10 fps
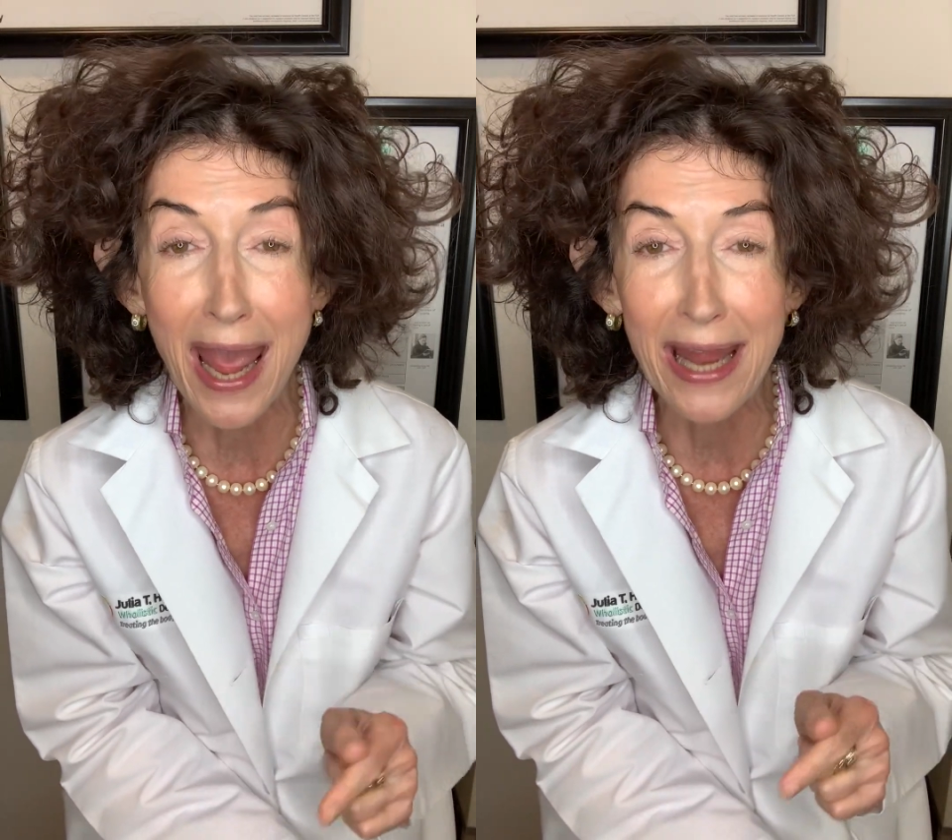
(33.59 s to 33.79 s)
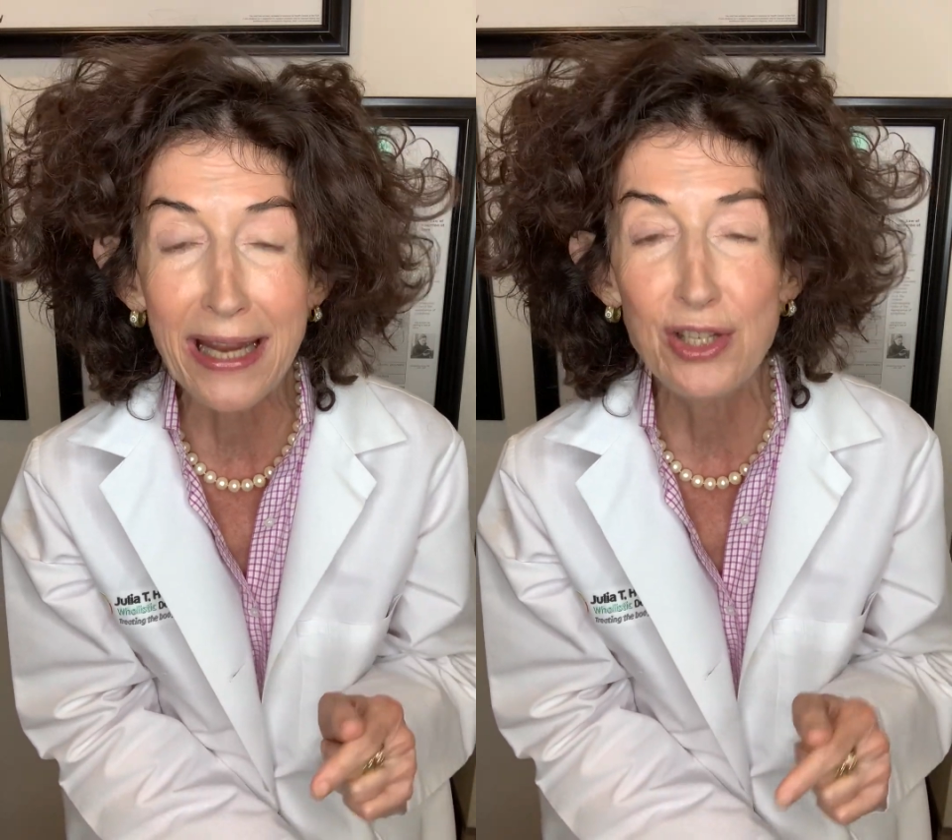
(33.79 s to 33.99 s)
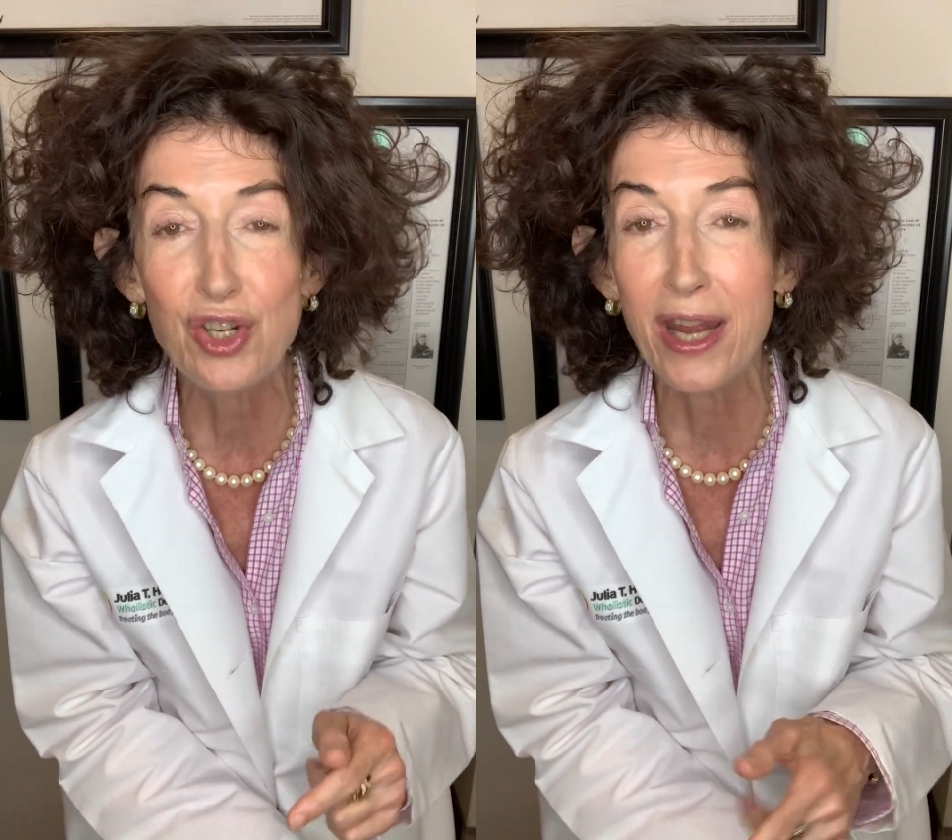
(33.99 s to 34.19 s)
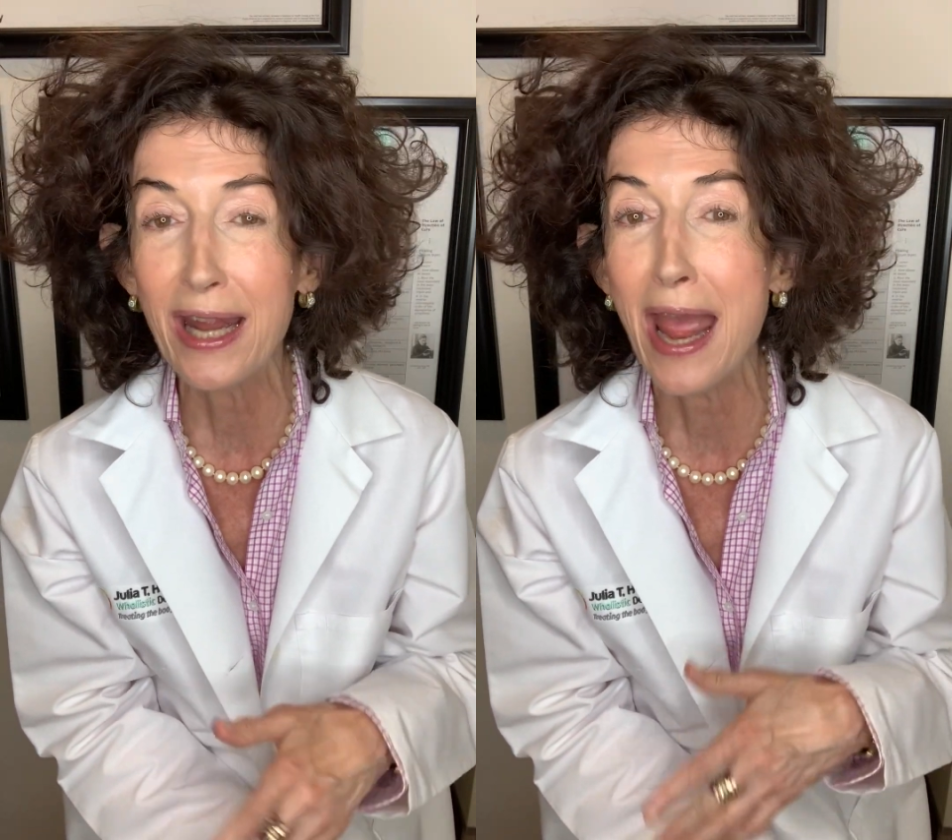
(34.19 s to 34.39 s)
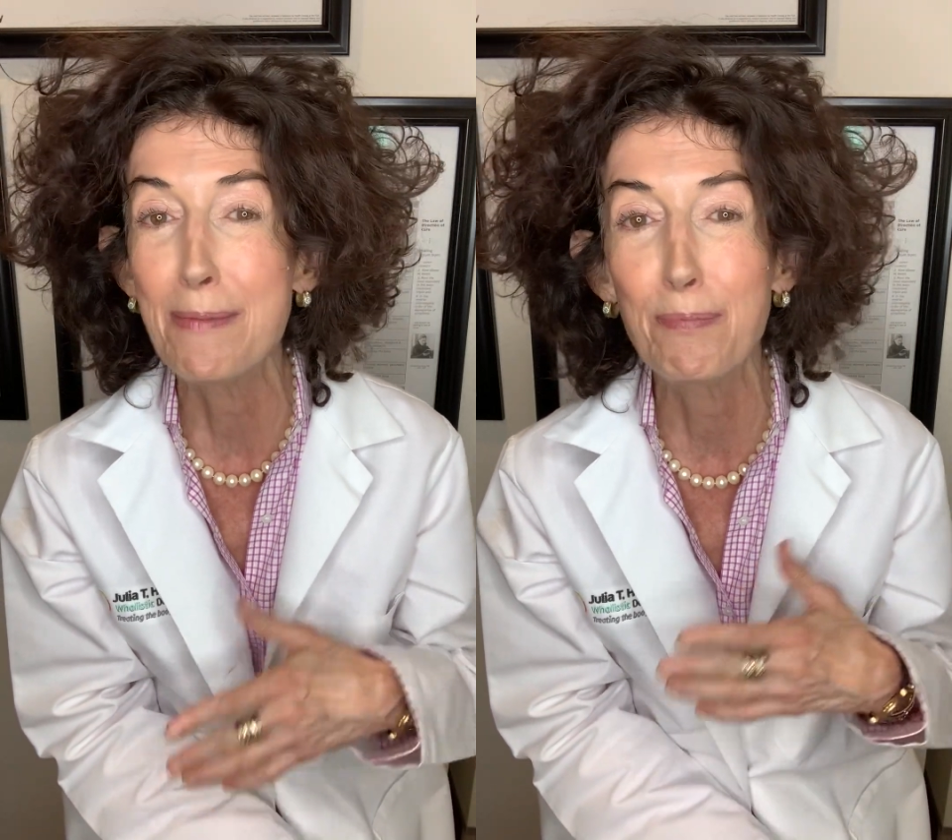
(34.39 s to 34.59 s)

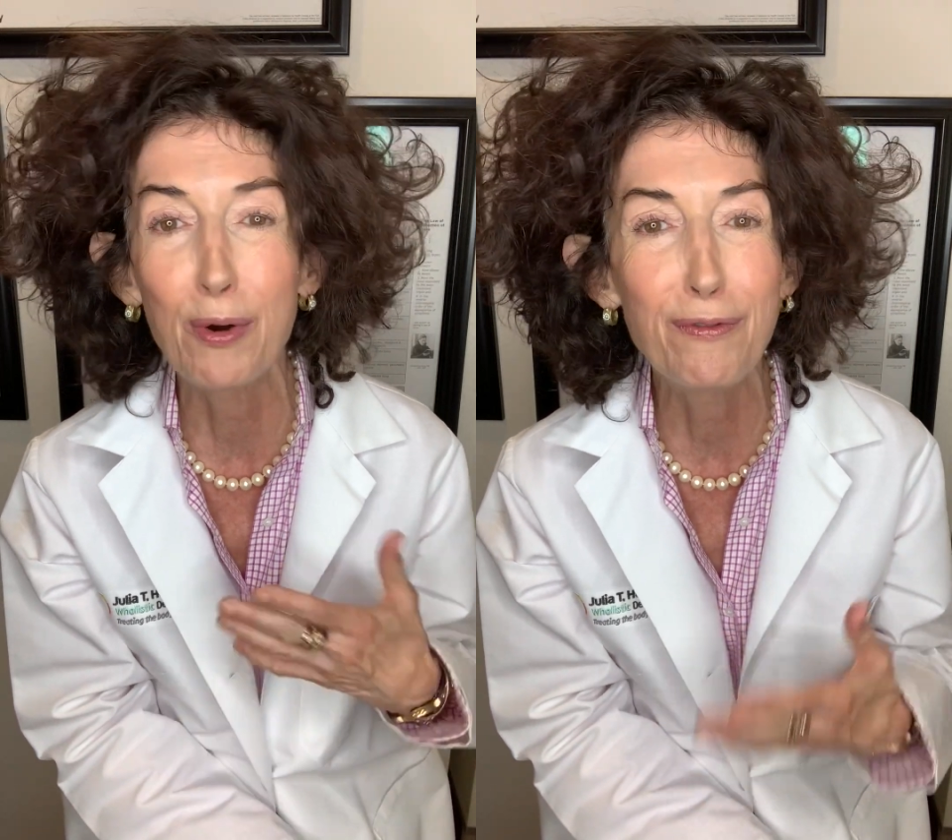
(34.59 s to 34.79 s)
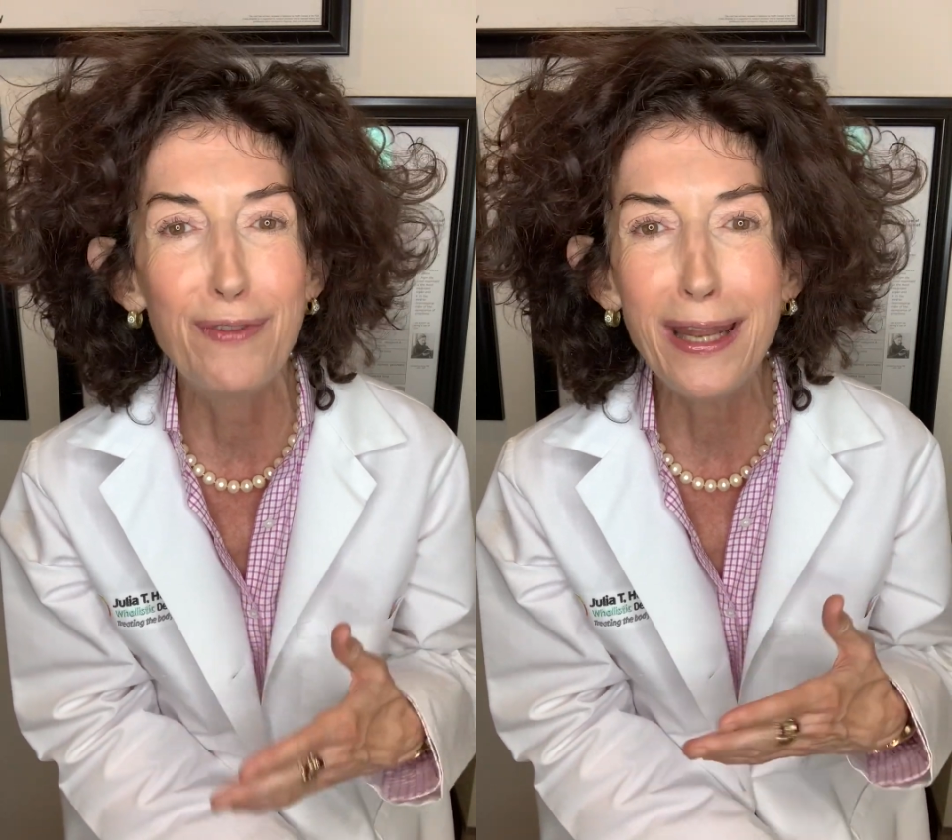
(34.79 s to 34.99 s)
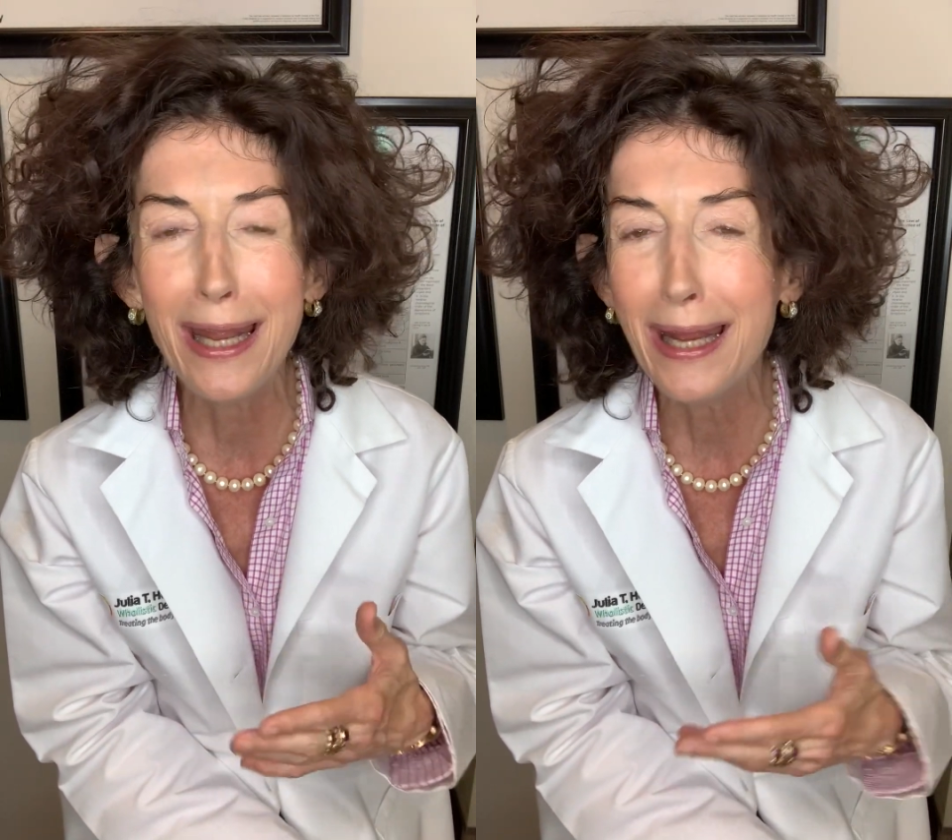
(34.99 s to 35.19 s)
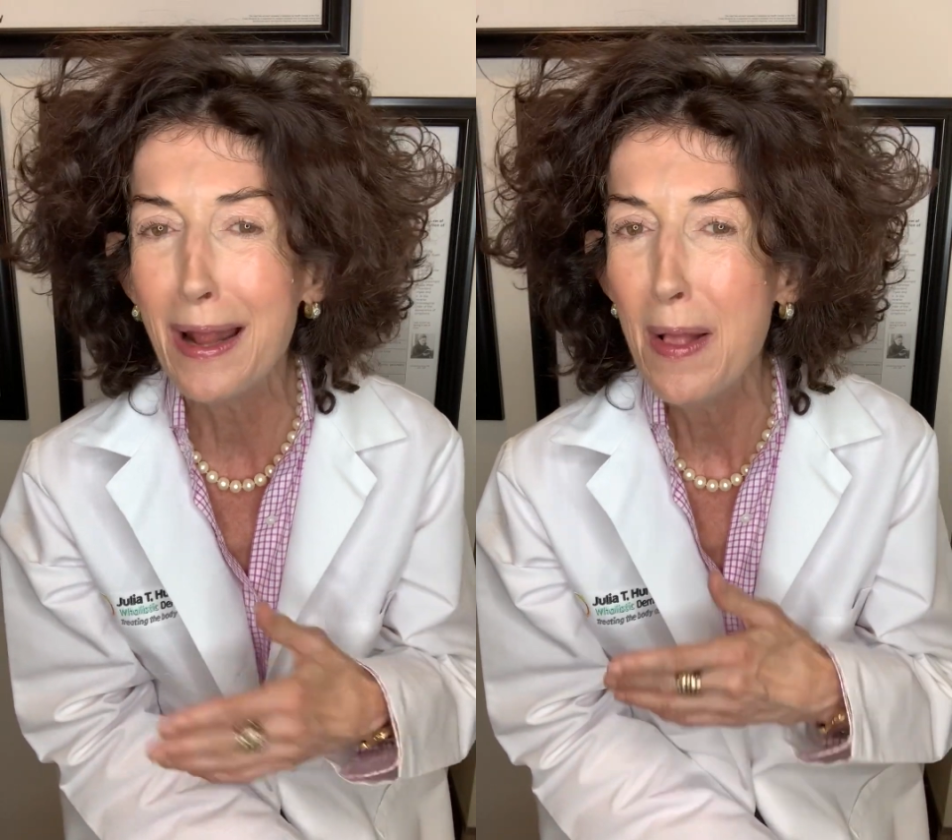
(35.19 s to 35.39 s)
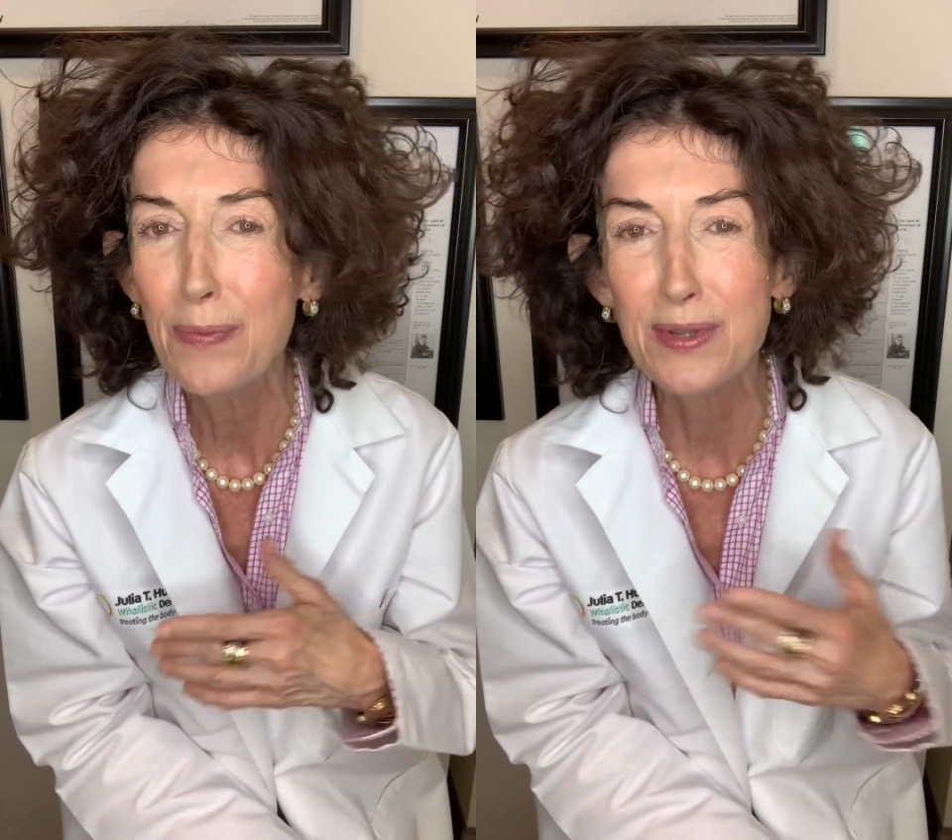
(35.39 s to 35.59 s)
aging and preventing